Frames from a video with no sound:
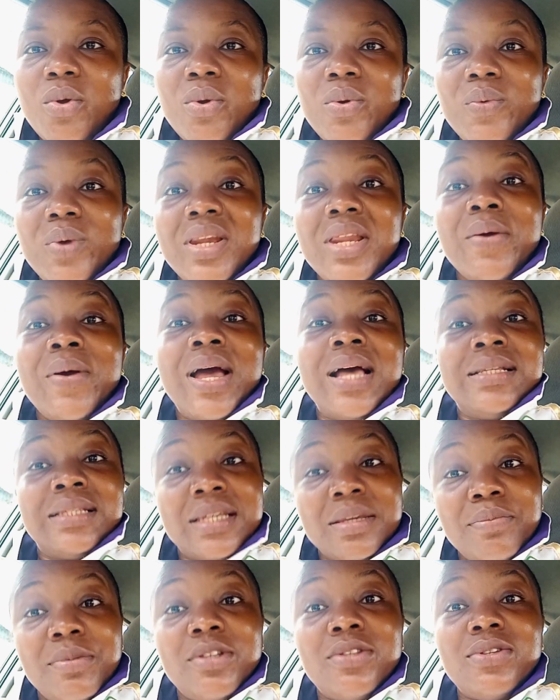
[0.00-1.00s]
When they were
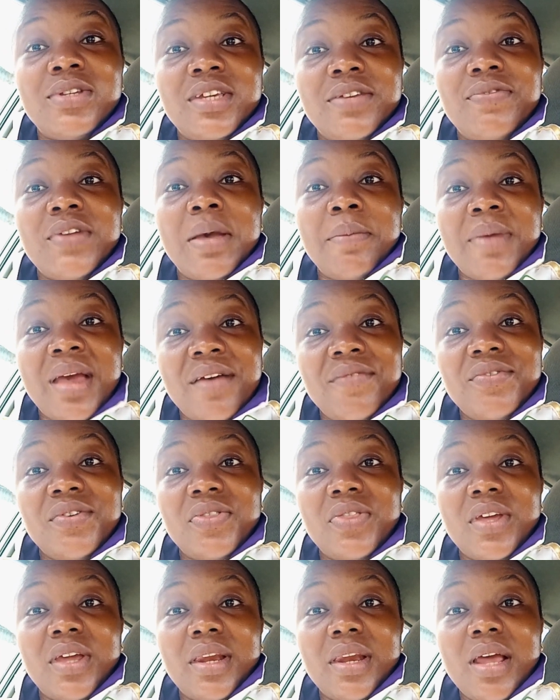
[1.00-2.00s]
asking me to give them
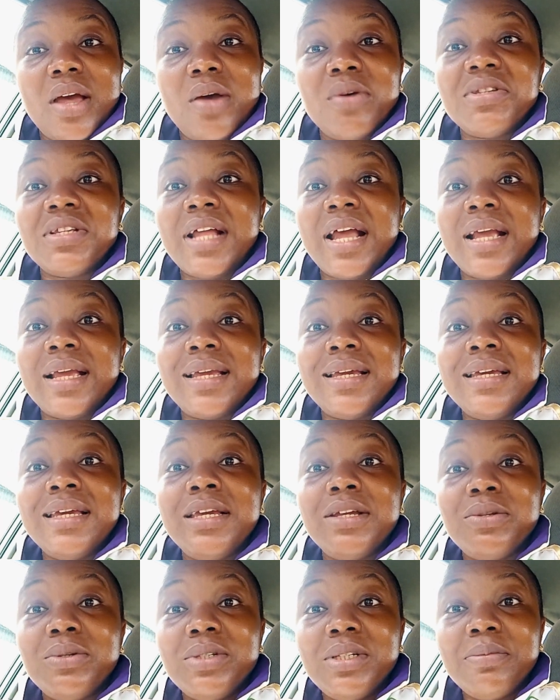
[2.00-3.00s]
everything, I was like,
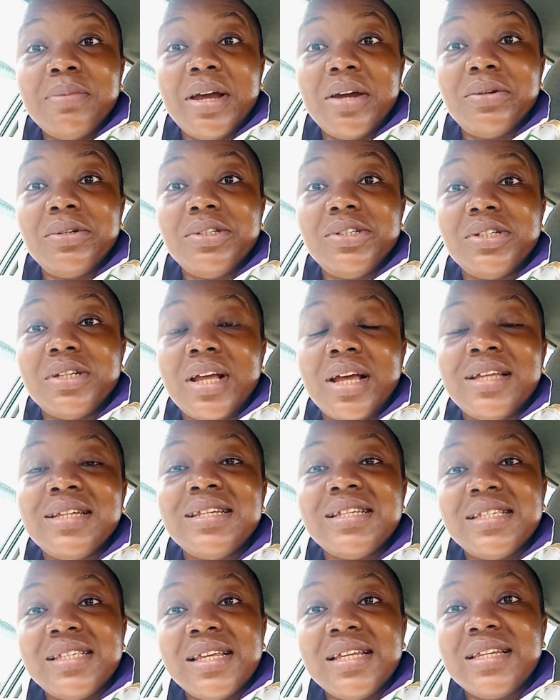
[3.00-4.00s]
including my original?
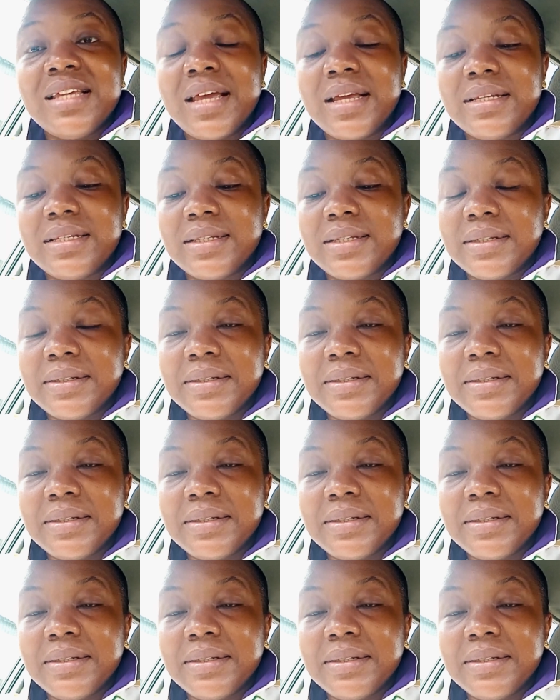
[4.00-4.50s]
They said yes.